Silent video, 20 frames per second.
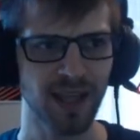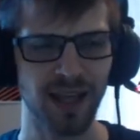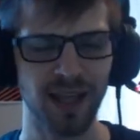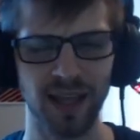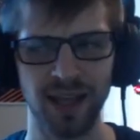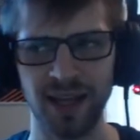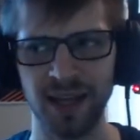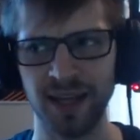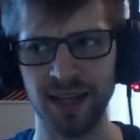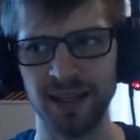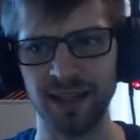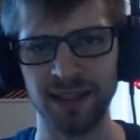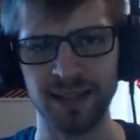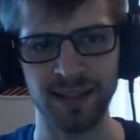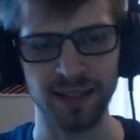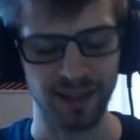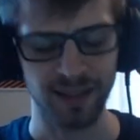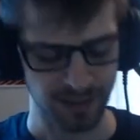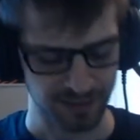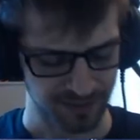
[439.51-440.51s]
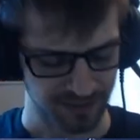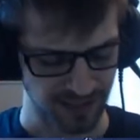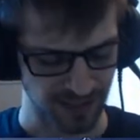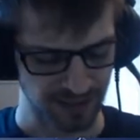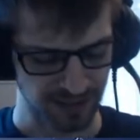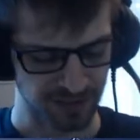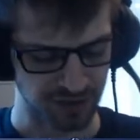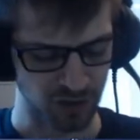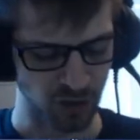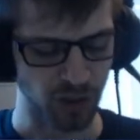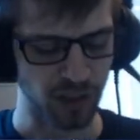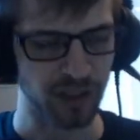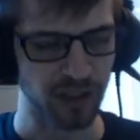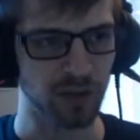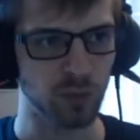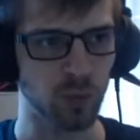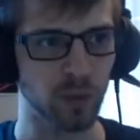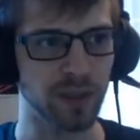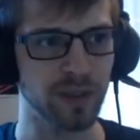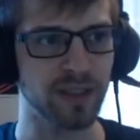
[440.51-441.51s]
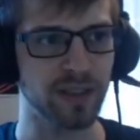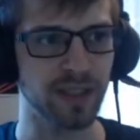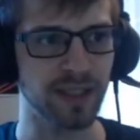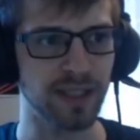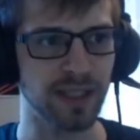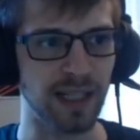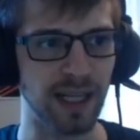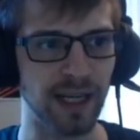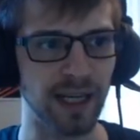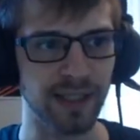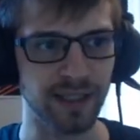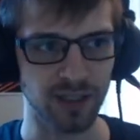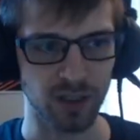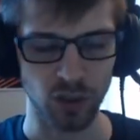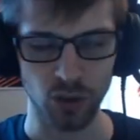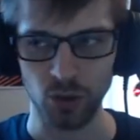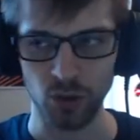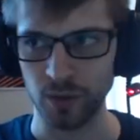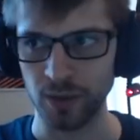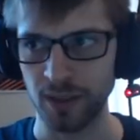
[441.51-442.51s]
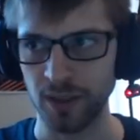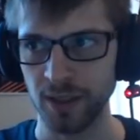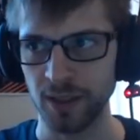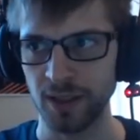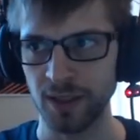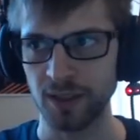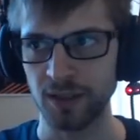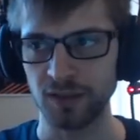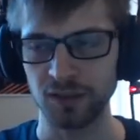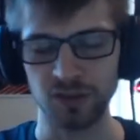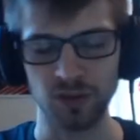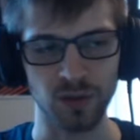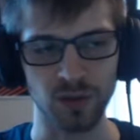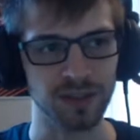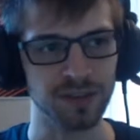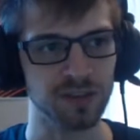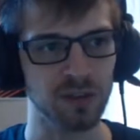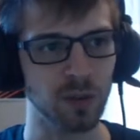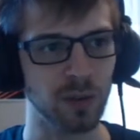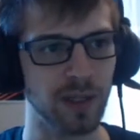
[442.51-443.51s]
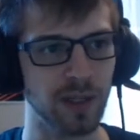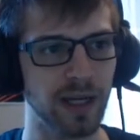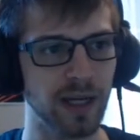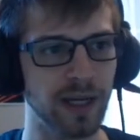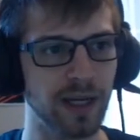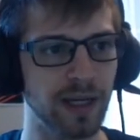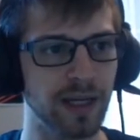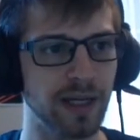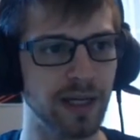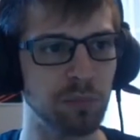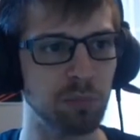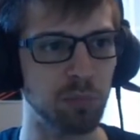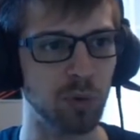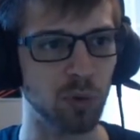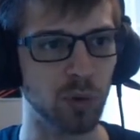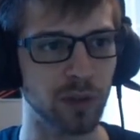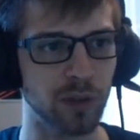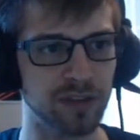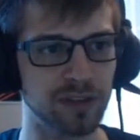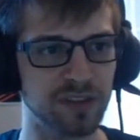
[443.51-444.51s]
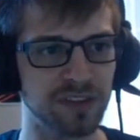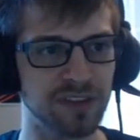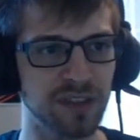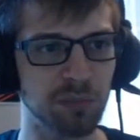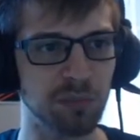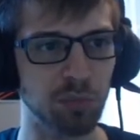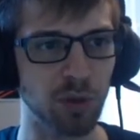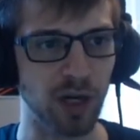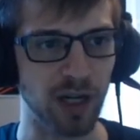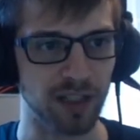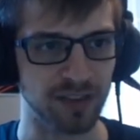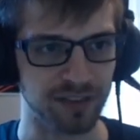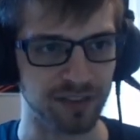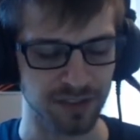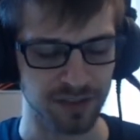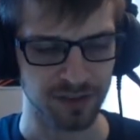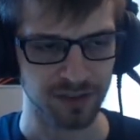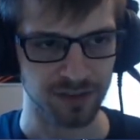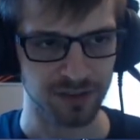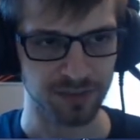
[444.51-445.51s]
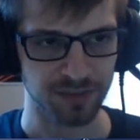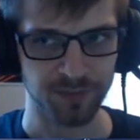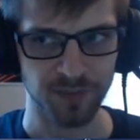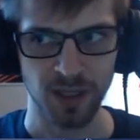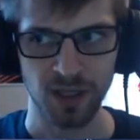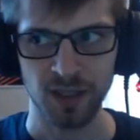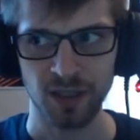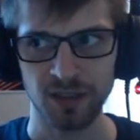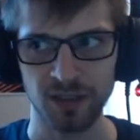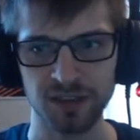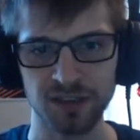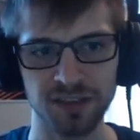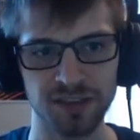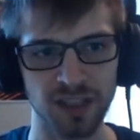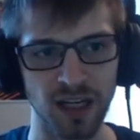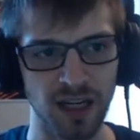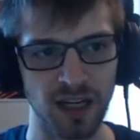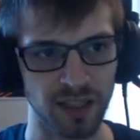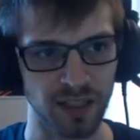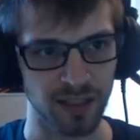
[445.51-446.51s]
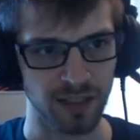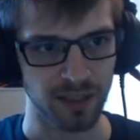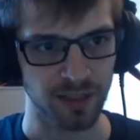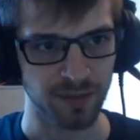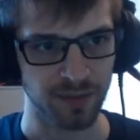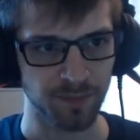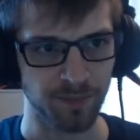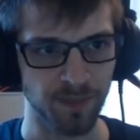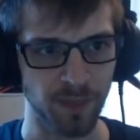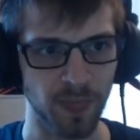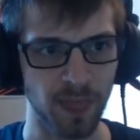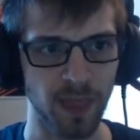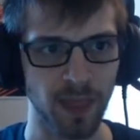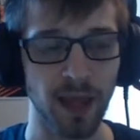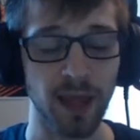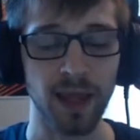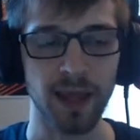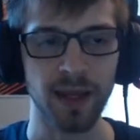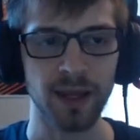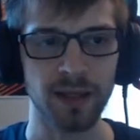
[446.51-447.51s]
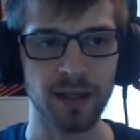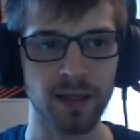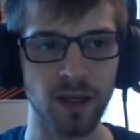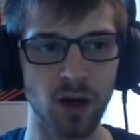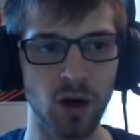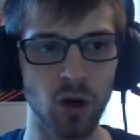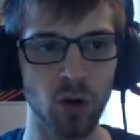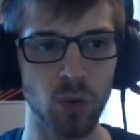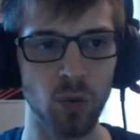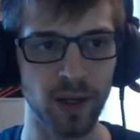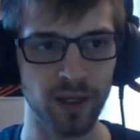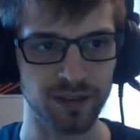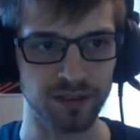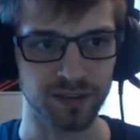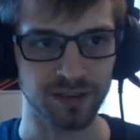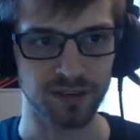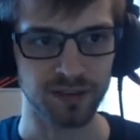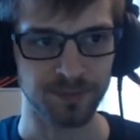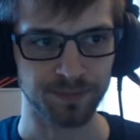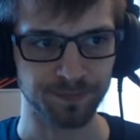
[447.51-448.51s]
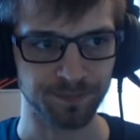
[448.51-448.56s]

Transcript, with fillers: and let's get started with the client code. So let's go ahead and import subprocess, socket, and OS.